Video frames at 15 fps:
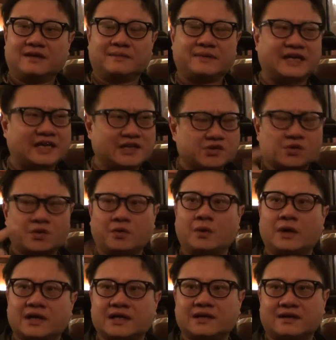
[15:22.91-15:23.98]
But as we were
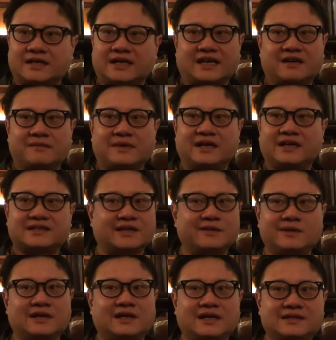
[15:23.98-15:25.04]
working on the animatics, I
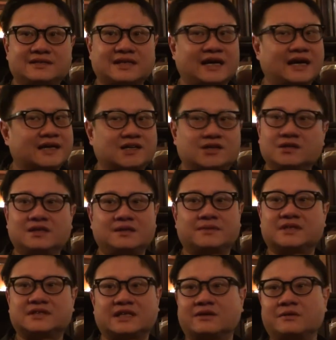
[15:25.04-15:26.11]
realized I couldn't,
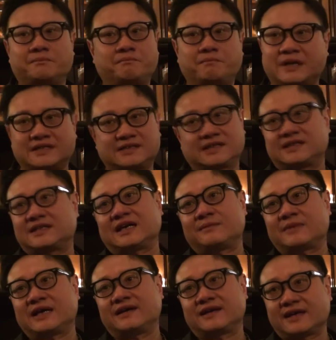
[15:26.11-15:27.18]
because that would bust the
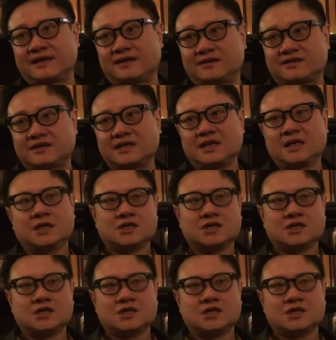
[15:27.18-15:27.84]
timeline again, you see.